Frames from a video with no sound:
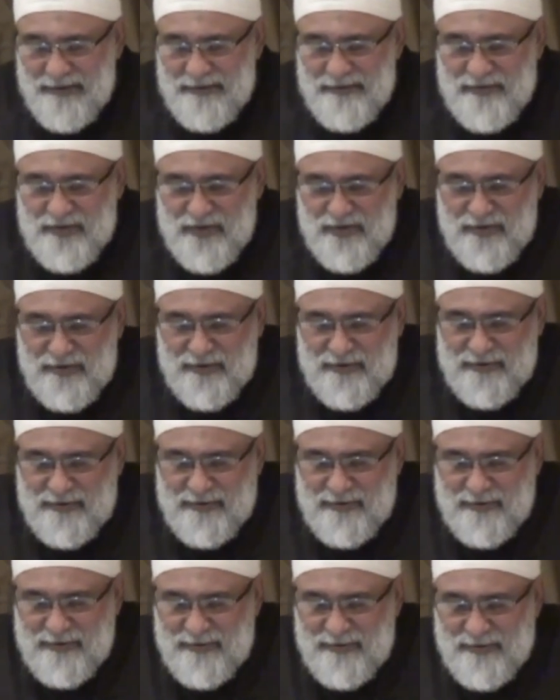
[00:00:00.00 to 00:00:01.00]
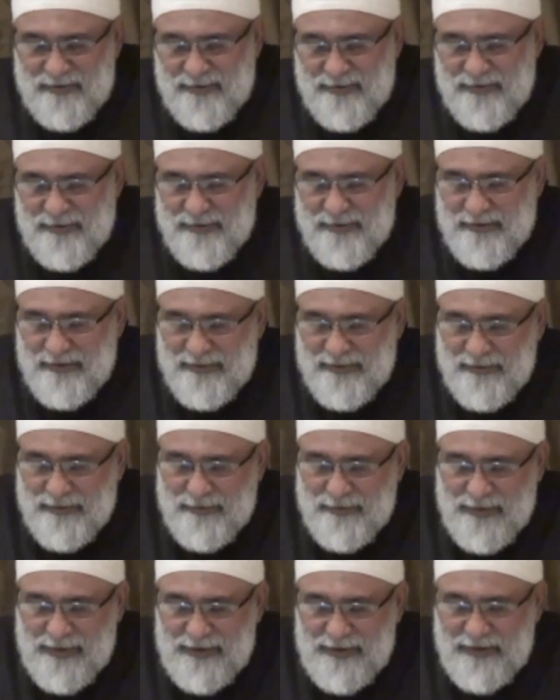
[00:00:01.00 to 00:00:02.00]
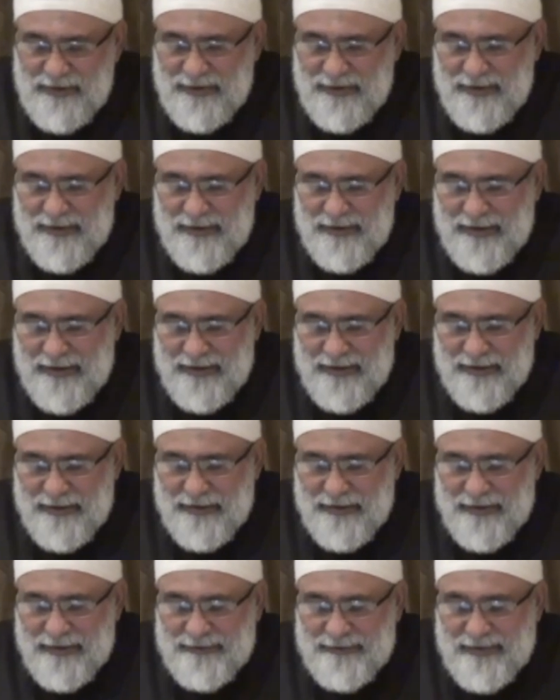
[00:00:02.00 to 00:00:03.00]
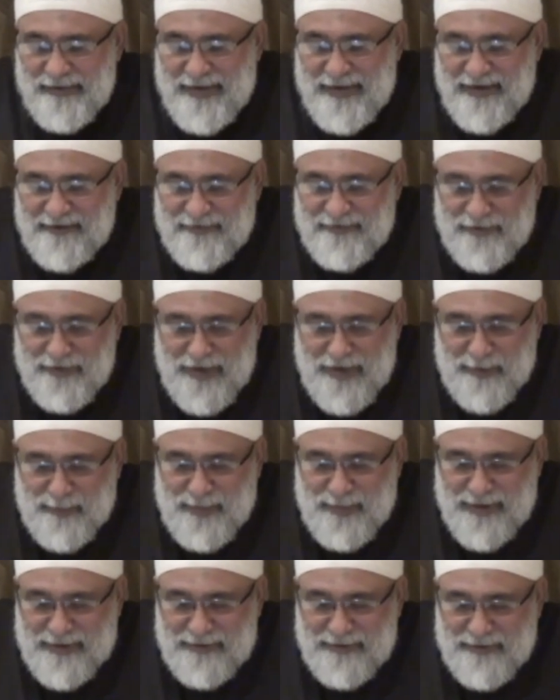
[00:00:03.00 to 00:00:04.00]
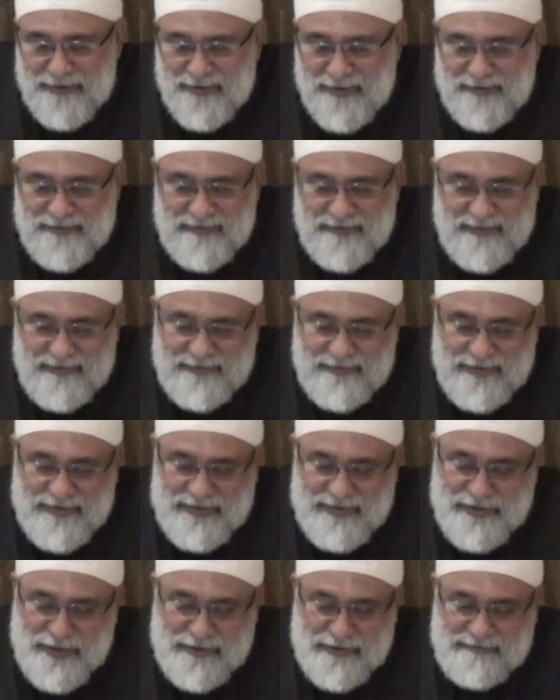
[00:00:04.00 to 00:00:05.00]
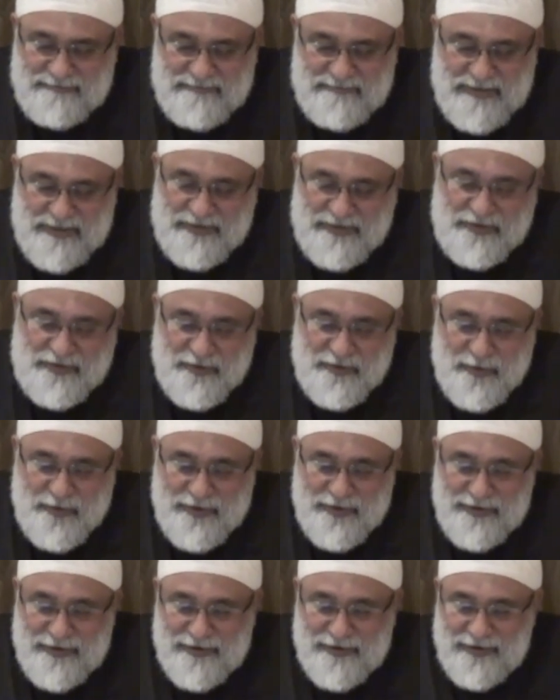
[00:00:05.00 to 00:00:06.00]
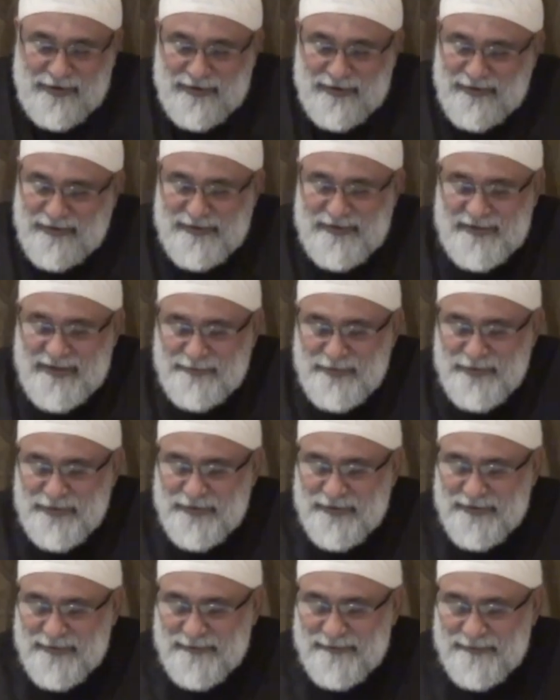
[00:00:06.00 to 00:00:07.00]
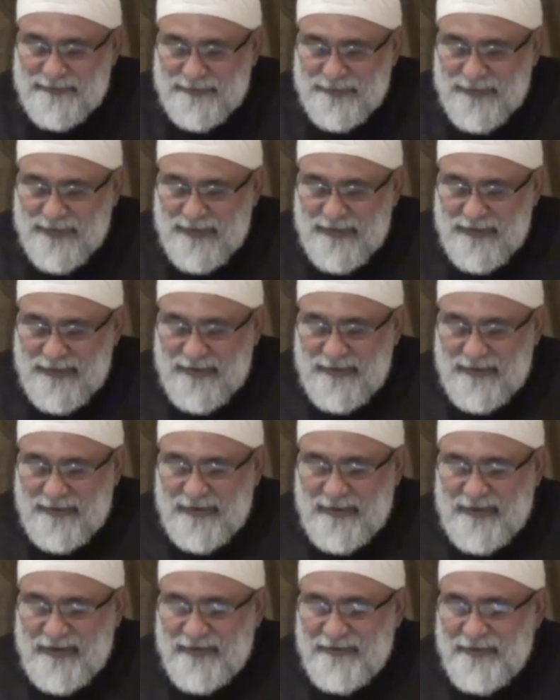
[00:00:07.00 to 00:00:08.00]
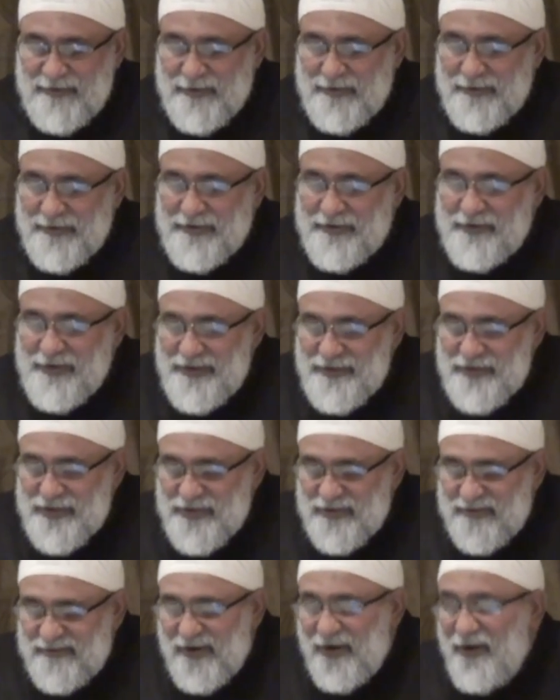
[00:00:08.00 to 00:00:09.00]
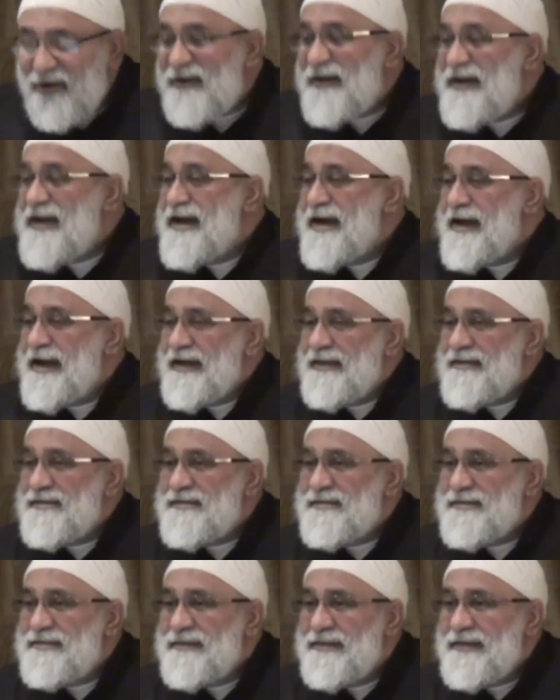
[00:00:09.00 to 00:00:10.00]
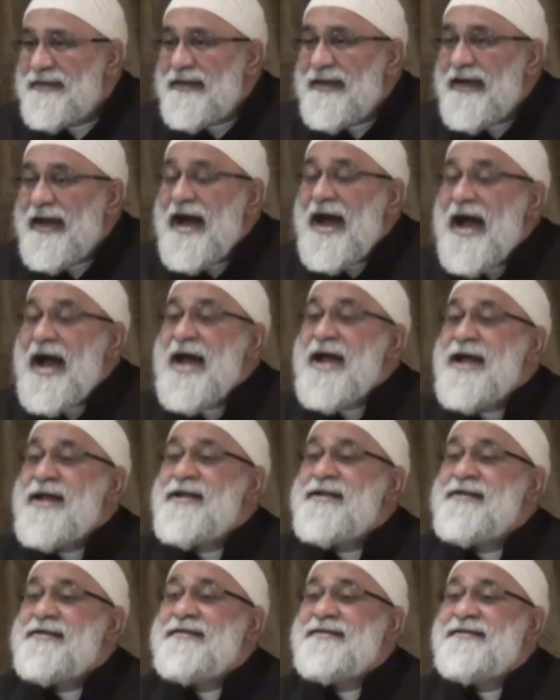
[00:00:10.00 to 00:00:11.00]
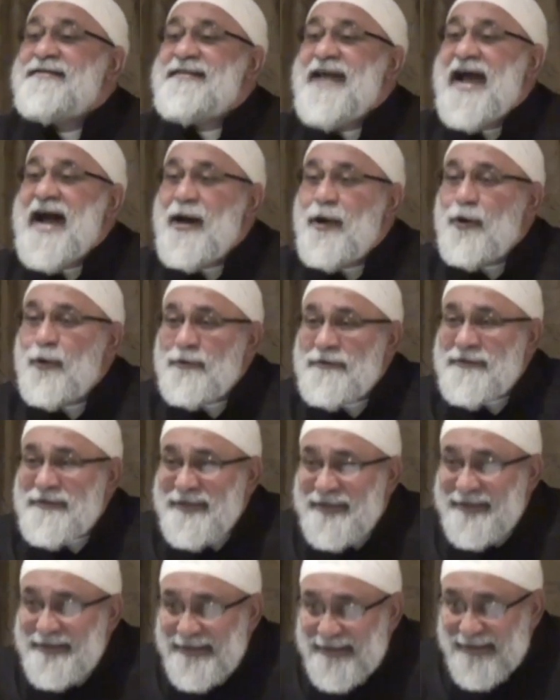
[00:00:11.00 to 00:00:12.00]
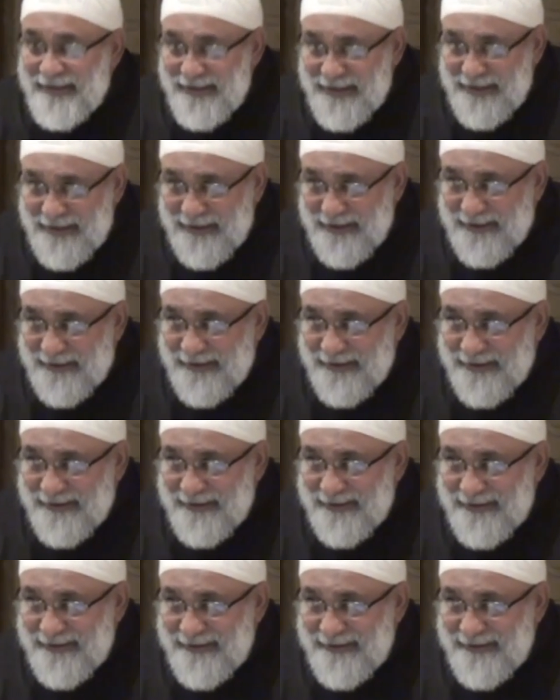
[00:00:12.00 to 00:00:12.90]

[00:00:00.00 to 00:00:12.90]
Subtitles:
So the life on our planet Earth, therefore, is not extraordinary and exceptional. And therefore, creatures of all kinds, undoubtedly,